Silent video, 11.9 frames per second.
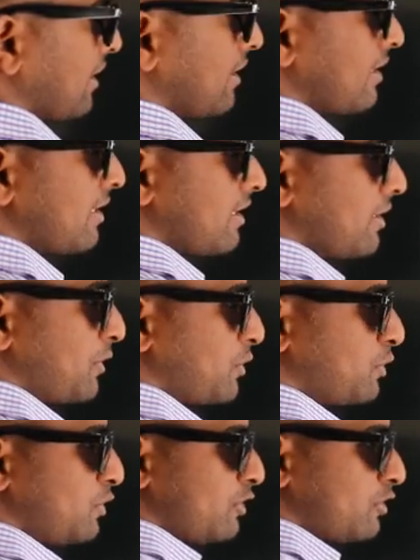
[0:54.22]
the
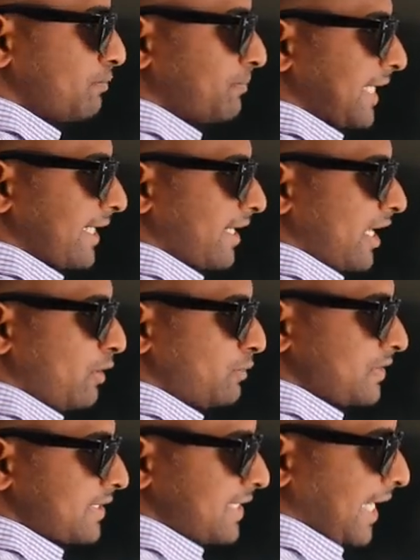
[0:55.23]
rule to bring
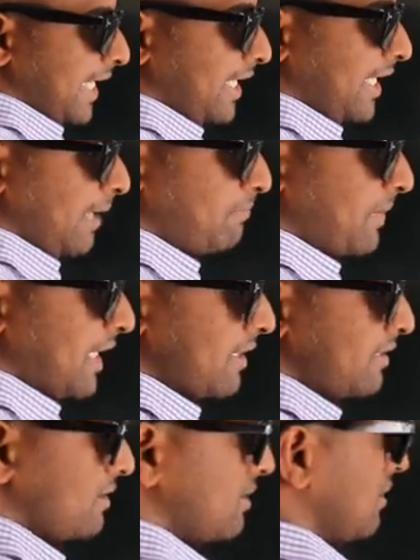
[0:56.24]
down second number
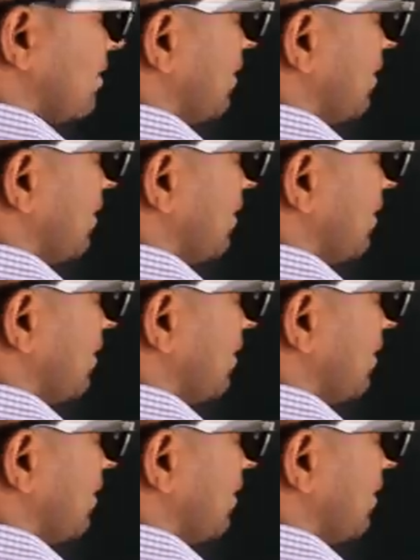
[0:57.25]
is